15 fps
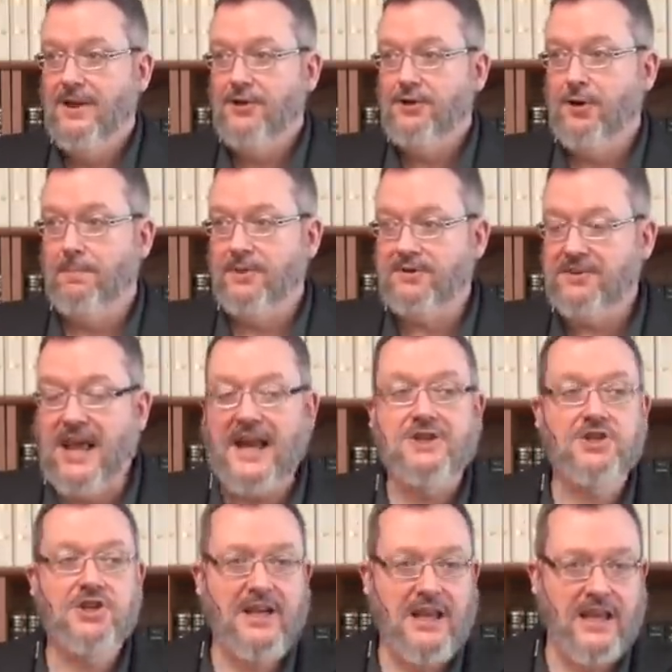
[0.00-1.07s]
Your
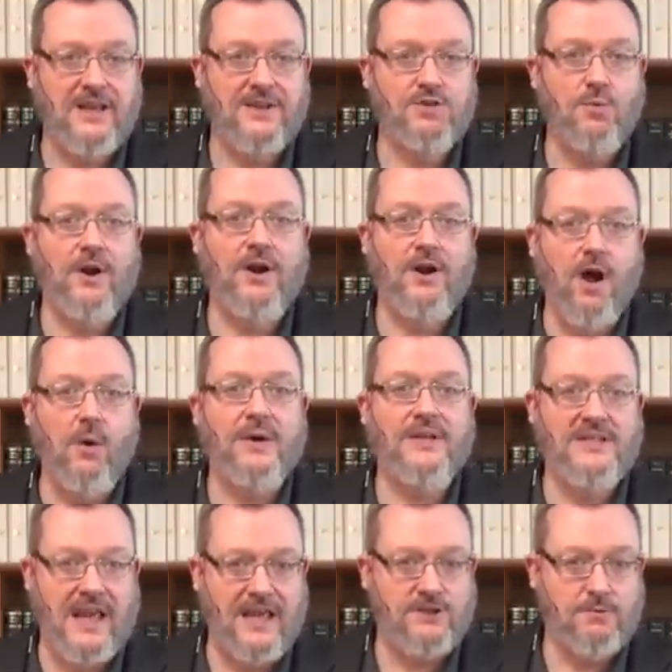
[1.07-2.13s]
protection is what it
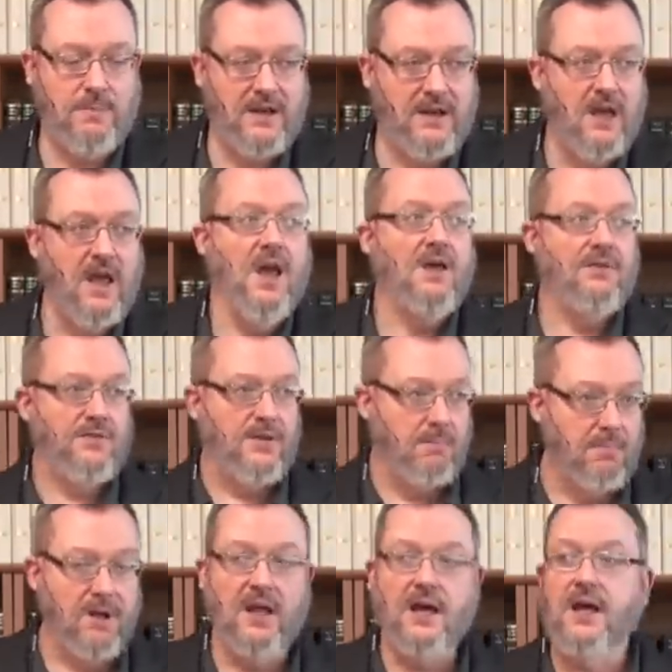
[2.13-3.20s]
always has been the
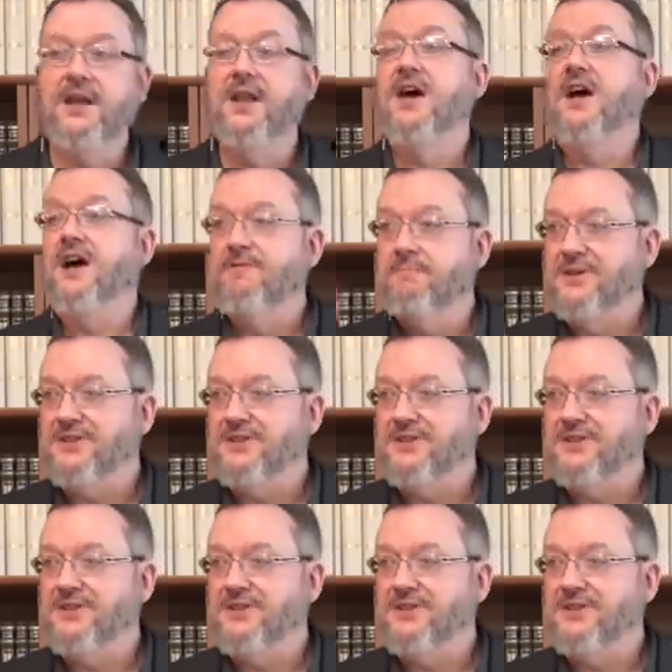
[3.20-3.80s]
blood of